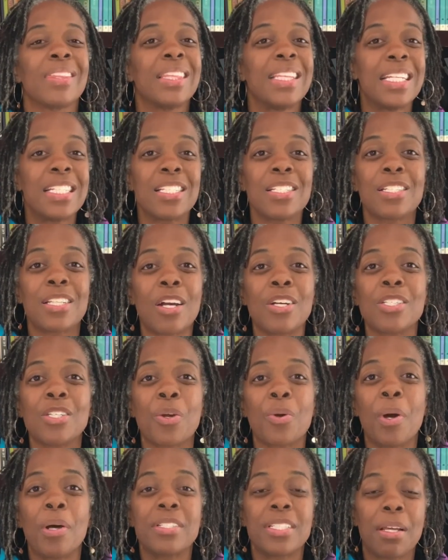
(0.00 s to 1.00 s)
This is
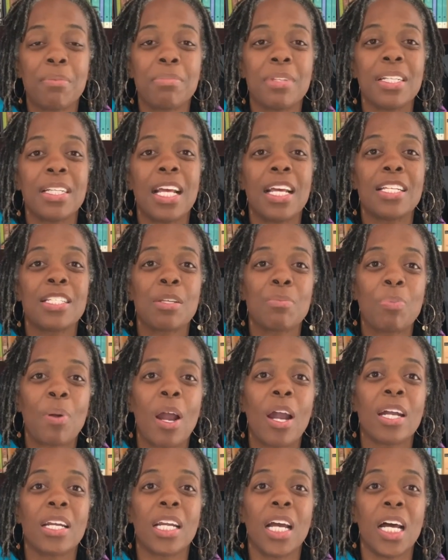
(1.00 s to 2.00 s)
also something that is a
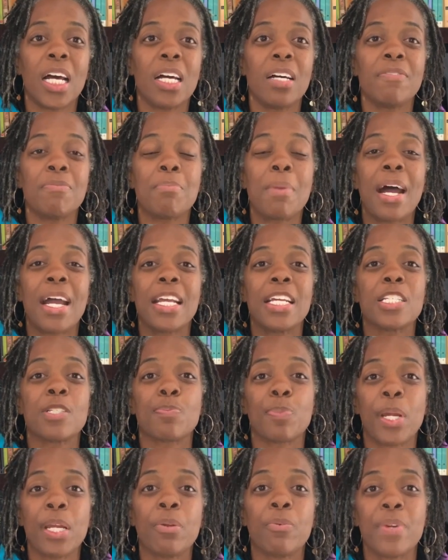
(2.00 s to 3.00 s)
part of my
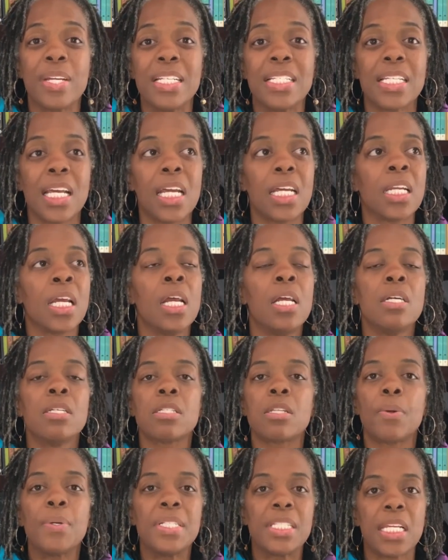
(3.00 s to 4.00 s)
spring reset.
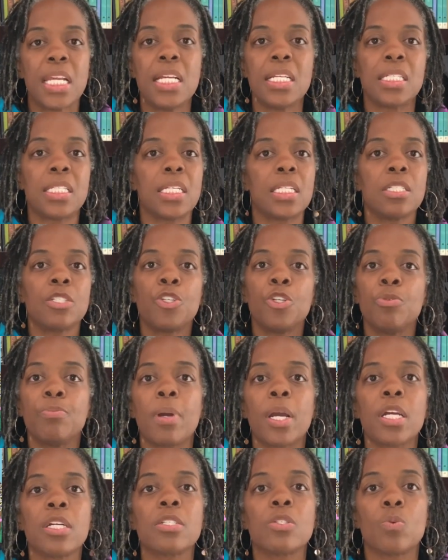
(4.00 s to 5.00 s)
So it's easy. Two
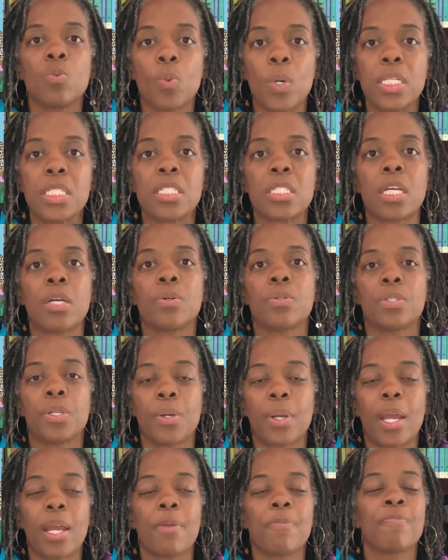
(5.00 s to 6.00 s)
birds, one stone.
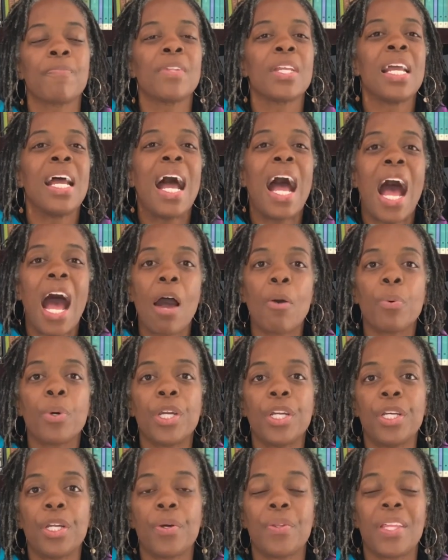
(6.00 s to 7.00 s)
Okay. I
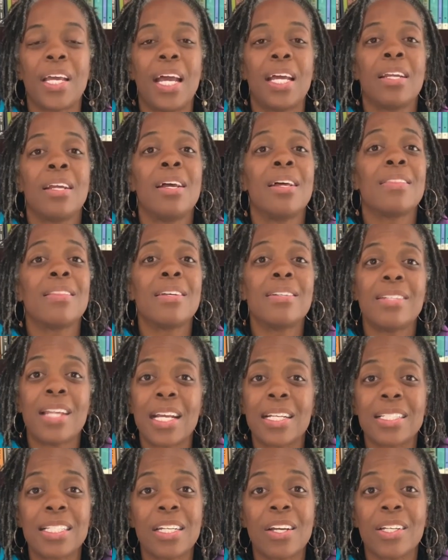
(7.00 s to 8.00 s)
want to know that. The
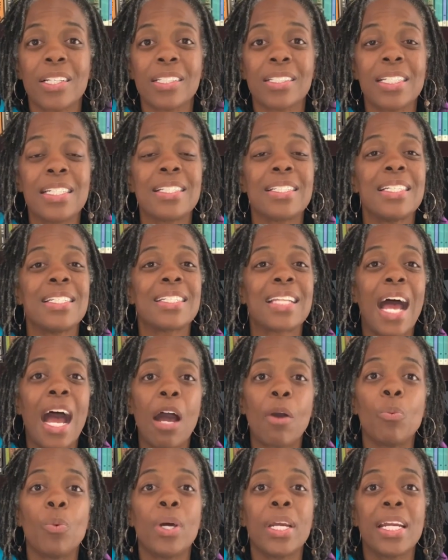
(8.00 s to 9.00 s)
next thing on the list is
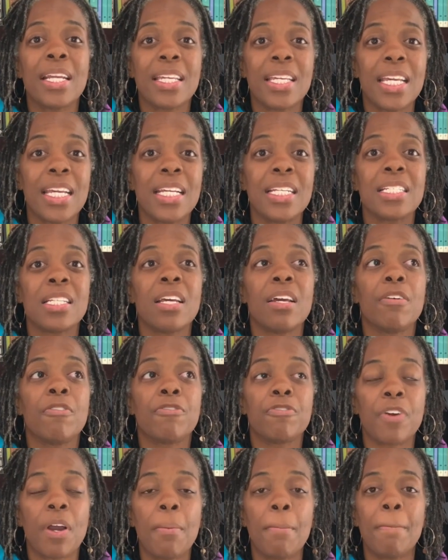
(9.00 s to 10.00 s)
I want to get
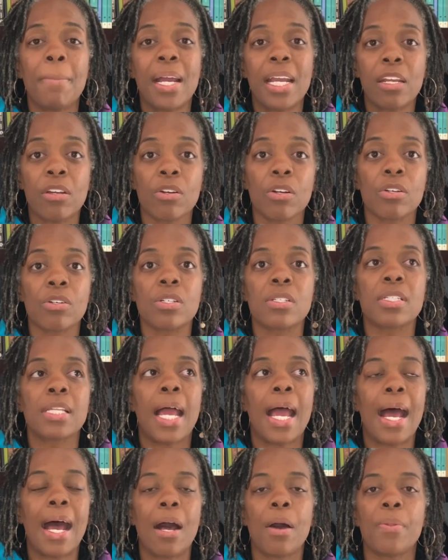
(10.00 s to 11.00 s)
from my girls
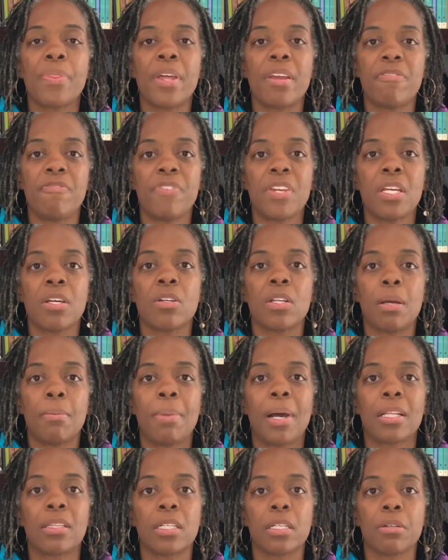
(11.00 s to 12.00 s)
how they feel
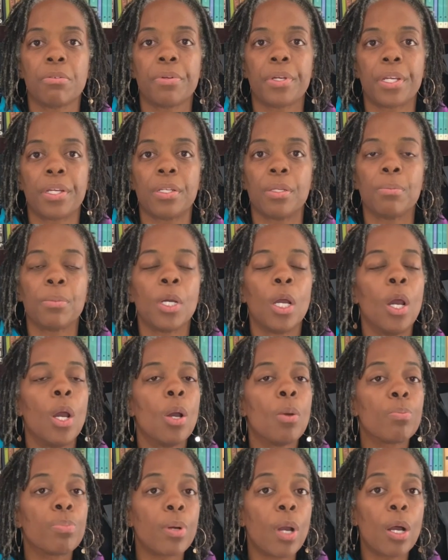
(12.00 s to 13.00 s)
about the curriculum,
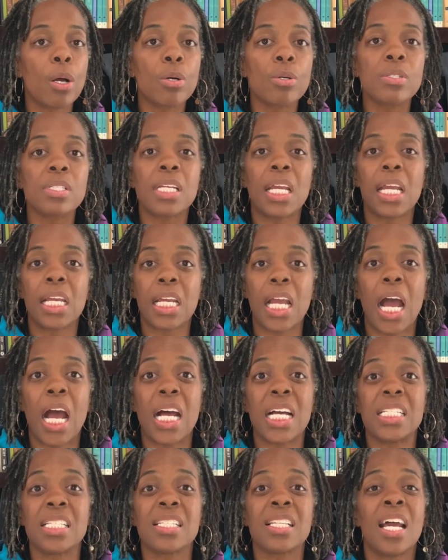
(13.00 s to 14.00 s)
pros and
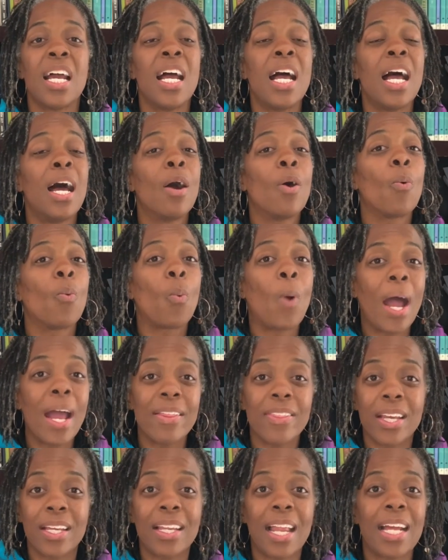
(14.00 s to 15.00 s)
cons,
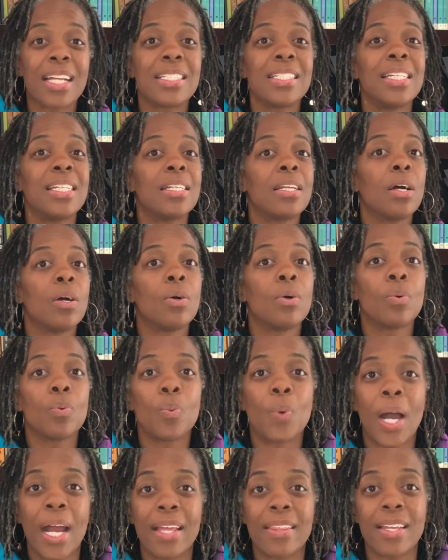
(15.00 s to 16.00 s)
why they liked it,
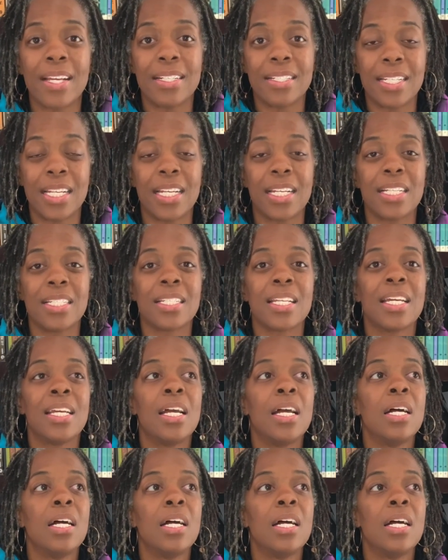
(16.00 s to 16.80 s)
why they didn't.